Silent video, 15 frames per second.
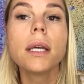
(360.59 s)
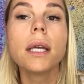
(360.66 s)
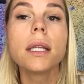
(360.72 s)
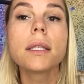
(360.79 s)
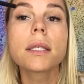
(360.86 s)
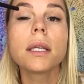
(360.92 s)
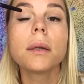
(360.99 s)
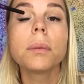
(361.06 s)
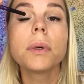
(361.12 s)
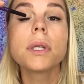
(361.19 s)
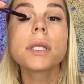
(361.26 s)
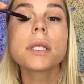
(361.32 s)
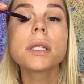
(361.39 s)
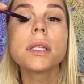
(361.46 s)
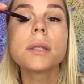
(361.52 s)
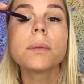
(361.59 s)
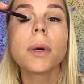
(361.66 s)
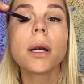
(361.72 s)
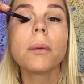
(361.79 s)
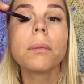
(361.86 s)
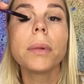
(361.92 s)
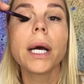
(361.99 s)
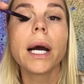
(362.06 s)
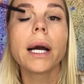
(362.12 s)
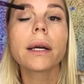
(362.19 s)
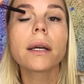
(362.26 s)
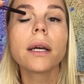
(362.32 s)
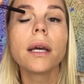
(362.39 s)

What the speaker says: it's going to push this part back